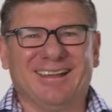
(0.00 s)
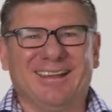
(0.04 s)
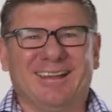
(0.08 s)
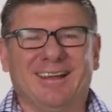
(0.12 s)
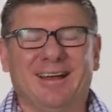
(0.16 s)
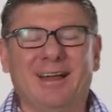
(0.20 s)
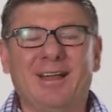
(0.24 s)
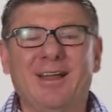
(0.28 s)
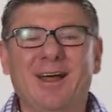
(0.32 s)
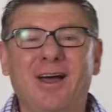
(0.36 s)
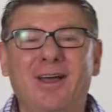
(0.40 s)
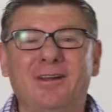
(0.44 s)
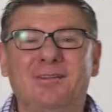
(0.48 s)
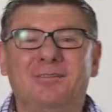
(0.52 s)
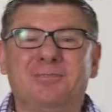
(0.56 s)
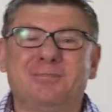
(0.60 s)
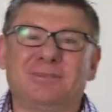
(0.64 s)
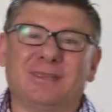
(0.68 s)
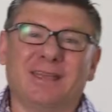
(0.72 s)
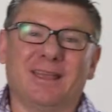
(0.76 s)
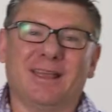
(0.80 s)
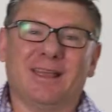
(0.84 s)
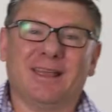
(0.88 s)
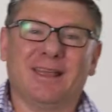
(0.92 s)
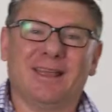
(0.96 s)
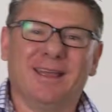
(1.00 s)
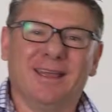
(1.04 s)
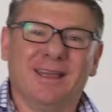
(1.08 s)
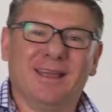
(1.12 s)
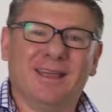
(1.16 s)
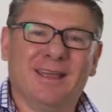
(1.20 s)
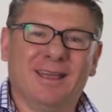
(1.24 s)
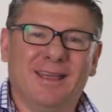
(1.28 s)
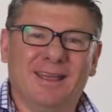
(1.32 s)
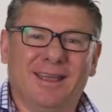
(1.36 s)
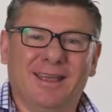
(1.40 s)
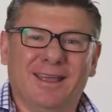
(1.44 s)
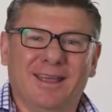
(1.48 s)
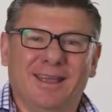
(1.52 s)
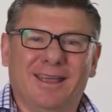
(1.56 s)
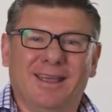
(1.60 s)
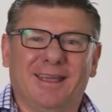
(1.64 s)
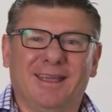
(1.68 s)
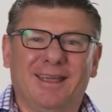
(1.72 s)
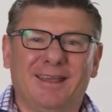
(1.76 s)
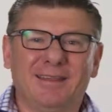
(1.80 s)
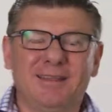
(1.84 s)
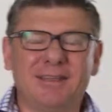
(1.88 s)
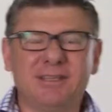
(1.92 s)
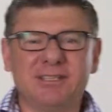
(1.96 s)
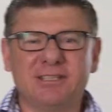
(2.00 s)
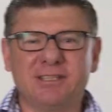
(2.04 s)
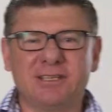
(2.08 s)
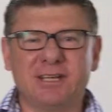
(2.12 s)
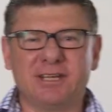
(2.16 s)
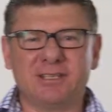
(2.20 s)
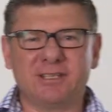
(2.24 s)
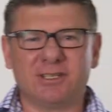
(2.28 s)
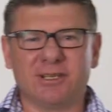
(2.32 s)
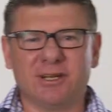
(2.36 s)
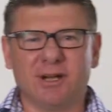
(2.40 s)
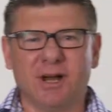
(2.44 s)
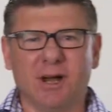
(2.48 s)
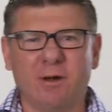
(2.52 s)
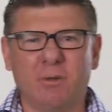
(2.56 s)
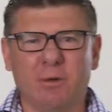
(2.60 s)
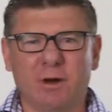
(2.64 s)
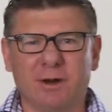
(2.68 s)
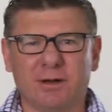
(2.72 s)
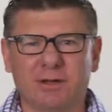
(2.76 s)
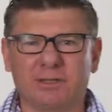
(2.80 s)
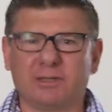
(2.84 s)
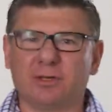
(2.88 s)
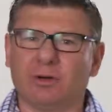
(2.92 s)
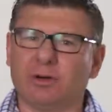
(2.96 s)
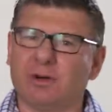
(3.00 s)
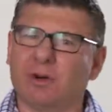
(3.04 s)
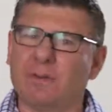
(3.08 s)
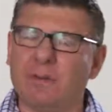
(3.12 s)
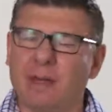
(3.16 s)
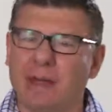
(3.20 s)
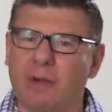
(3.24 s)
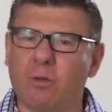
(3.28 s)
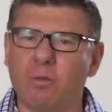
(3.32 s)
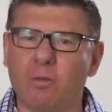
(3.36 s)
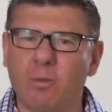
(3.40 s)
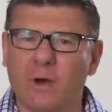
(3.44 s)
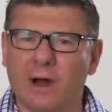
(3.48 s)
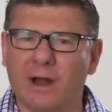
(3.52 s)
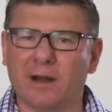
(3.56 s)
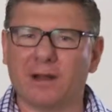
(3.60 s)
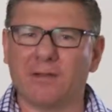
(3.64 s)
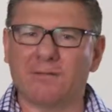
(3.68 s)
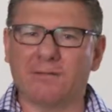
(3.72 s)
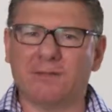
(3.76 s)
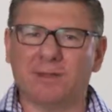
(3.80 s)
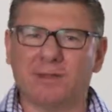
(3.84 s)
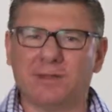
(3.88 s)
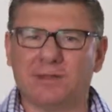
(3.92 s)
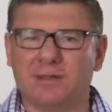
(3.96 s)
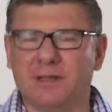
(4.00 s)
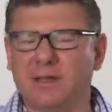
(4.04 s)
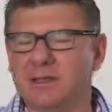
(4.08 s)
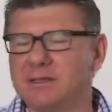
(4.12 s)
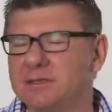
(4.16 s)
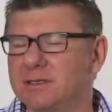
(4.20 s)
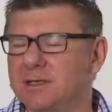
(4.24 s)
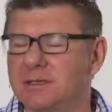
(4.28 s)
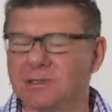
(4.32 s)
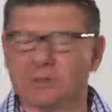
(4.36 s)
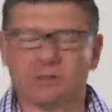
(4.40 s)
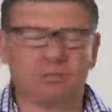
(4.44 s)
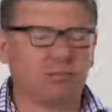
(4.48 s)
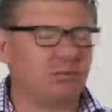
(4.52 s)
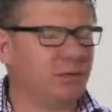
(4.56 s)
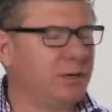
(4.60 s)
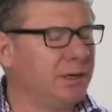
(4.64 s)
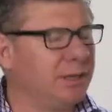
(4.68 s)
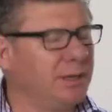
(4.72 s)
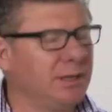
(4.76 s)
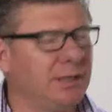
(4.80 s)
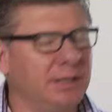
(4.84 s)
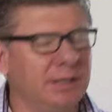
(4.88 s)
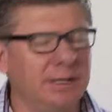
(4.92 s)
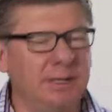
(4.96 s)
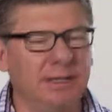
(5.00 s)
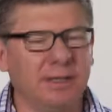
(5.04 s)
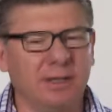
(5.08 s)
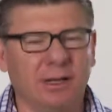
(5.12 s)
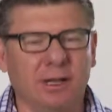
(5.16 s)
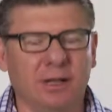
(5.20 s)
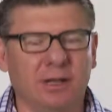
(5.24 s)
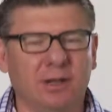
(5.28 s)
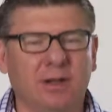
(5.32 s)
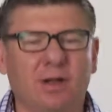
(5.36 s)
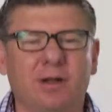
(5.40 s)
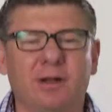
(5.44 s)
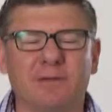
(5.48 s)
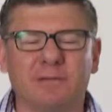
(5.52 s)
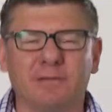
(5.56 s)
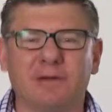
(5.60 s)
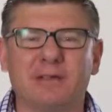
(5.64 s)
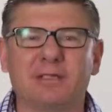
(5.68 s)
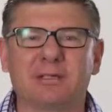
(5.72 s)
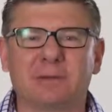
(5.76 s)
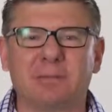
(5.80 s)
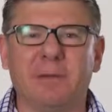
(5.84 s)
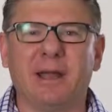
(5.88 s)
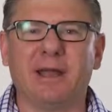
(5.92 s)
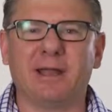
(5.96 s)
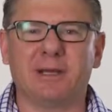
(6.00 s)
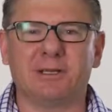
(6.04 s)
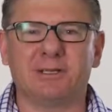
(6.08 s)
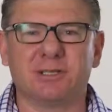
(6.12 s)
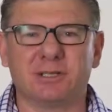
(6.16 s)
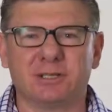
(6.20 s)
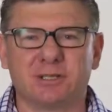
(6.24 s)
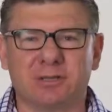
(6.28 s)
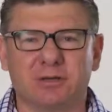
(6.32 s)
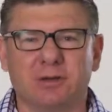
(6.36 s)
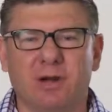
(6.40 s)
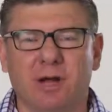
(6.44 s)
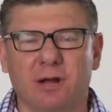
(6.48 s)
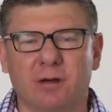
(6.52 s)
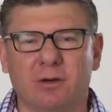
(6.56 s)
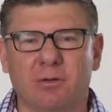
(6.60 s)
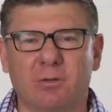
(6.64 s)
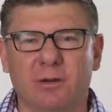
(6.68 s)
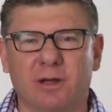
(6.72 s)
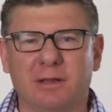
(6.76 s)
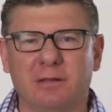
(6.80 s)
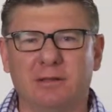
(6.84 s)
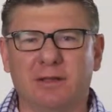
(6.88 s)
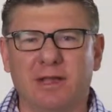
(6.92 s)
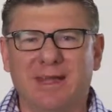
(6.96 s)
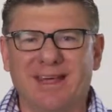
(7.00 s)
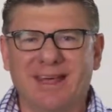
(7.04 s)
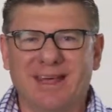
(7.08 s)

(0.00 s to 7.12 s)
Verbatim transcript: Hello. In this session, I want to talk about one of the things that's really a lot of risk managers struggle with,